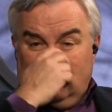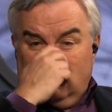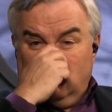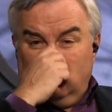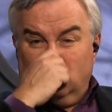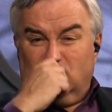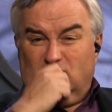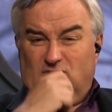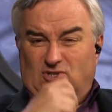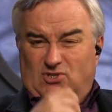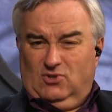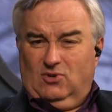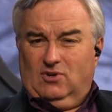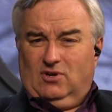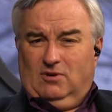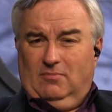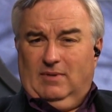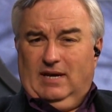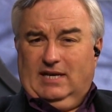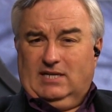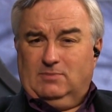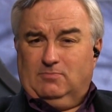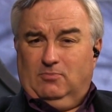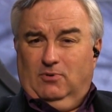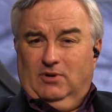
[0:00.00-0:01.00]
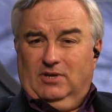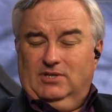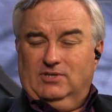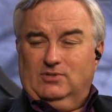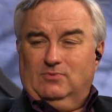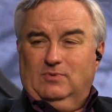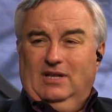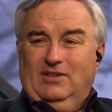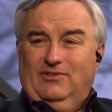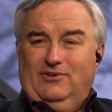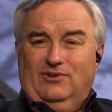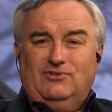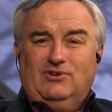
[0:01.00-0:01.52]
And this is sort of Mike's point as
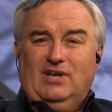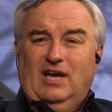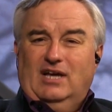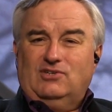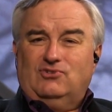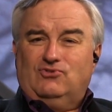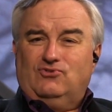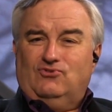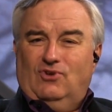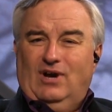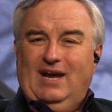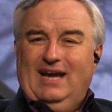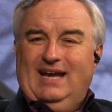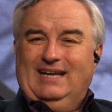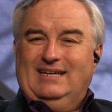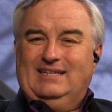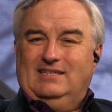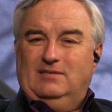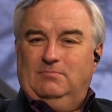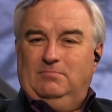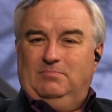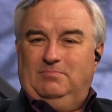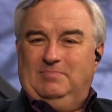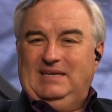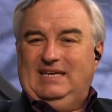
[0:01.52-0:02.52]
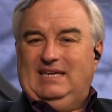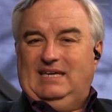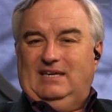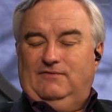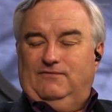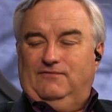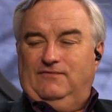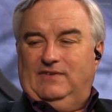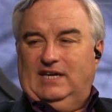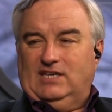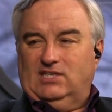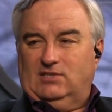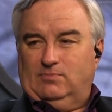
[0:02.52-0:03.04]
well. They're not trying to be
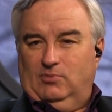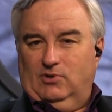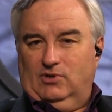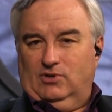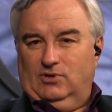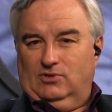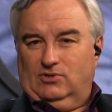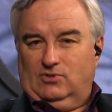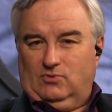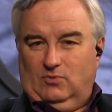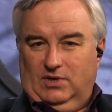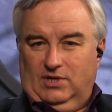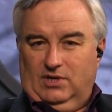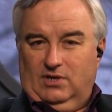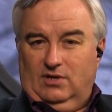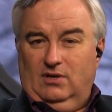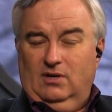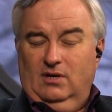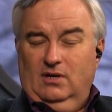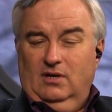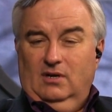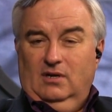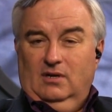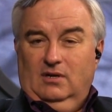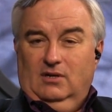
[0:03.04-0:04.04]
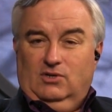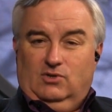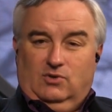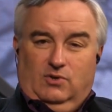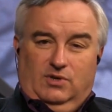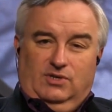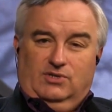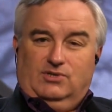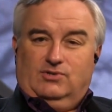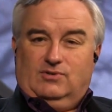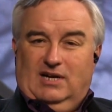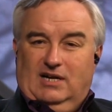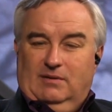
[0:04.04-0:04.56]
Facebook or Twitter.
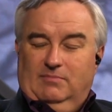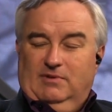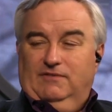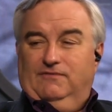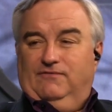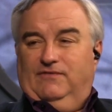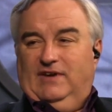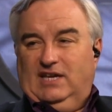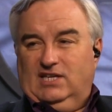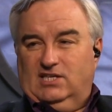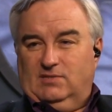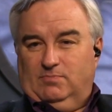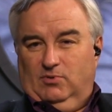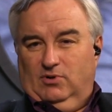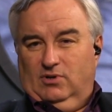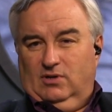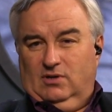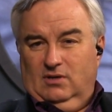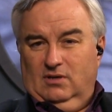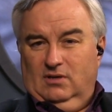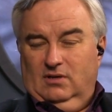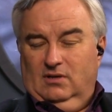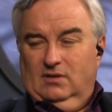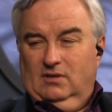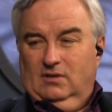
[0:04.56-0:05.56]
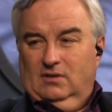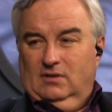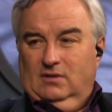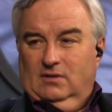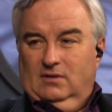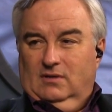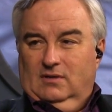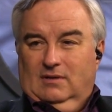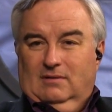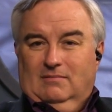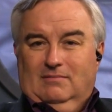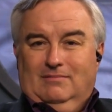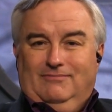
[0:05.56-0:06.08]
Twitter's trying to be Facebook.
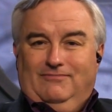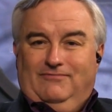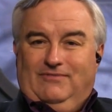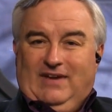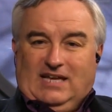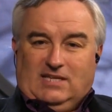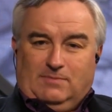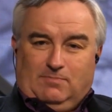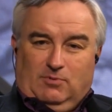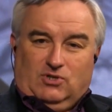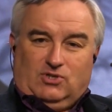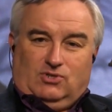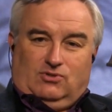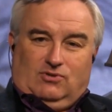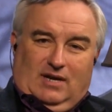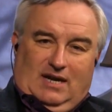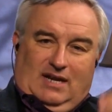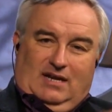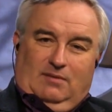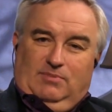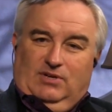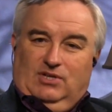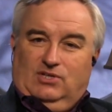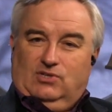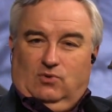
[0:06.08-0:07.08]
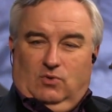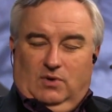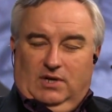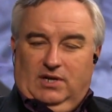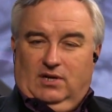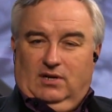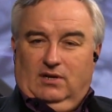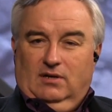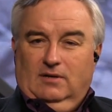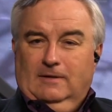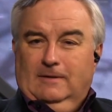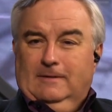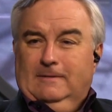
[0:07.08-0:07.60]
Facebook's trying to be
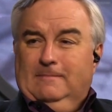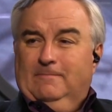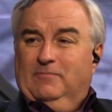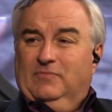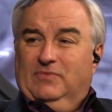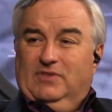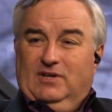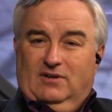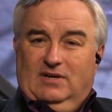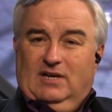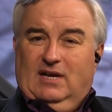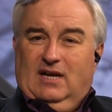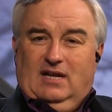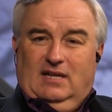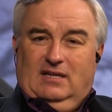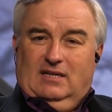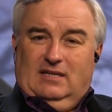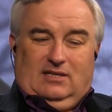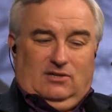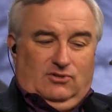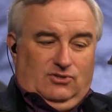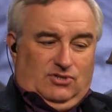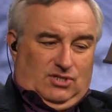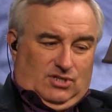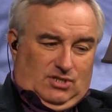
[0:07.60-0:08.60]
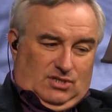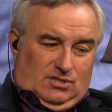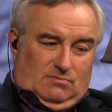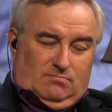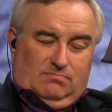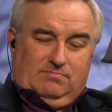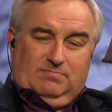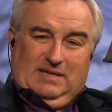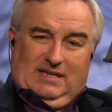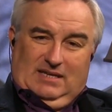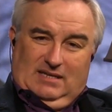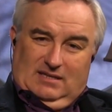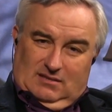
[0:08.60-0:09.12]
Twitter. They're not. They're just
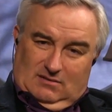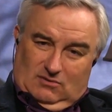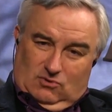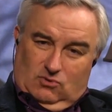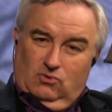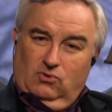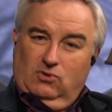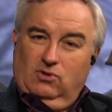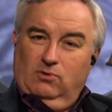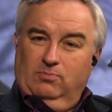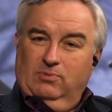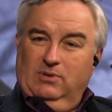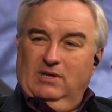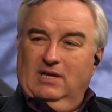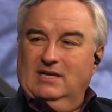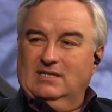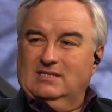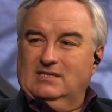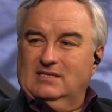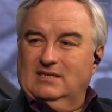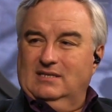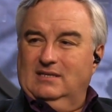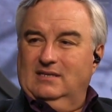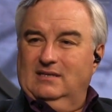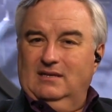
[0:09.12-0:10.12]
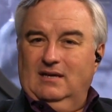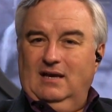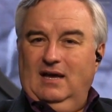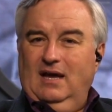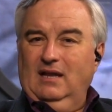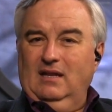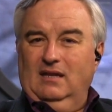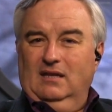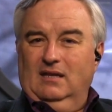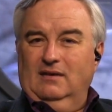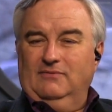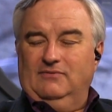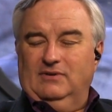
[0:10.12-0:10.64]
being Google Plus, and I
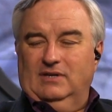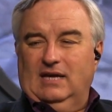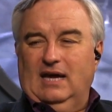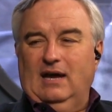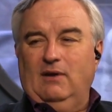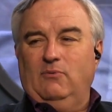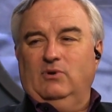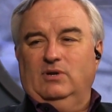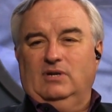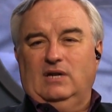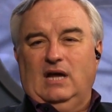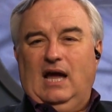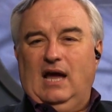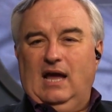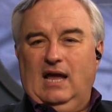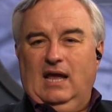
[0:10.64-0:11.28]
love it. I would.